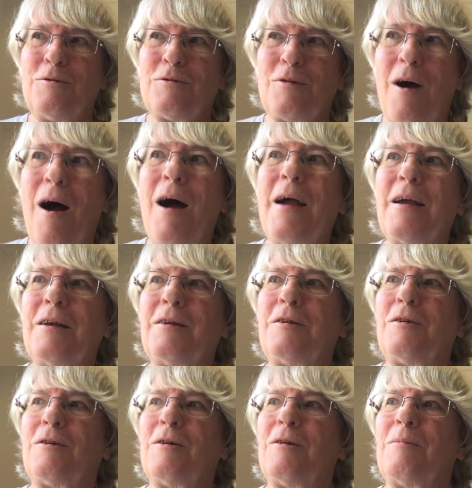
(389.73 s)
try
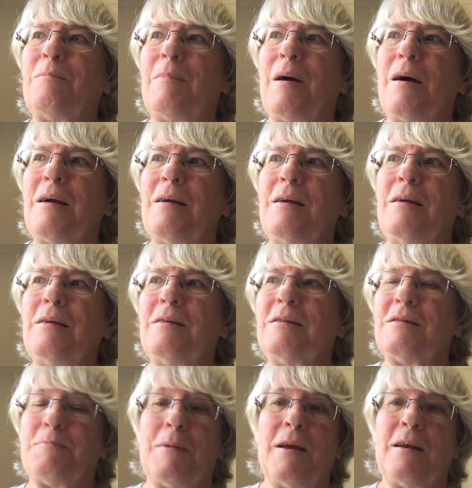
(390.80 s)
and curb my
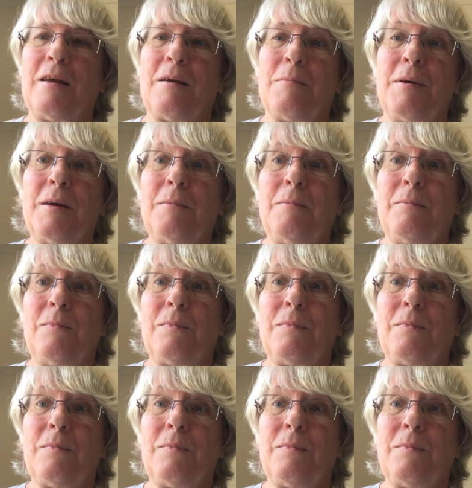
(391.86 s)
spending a bit,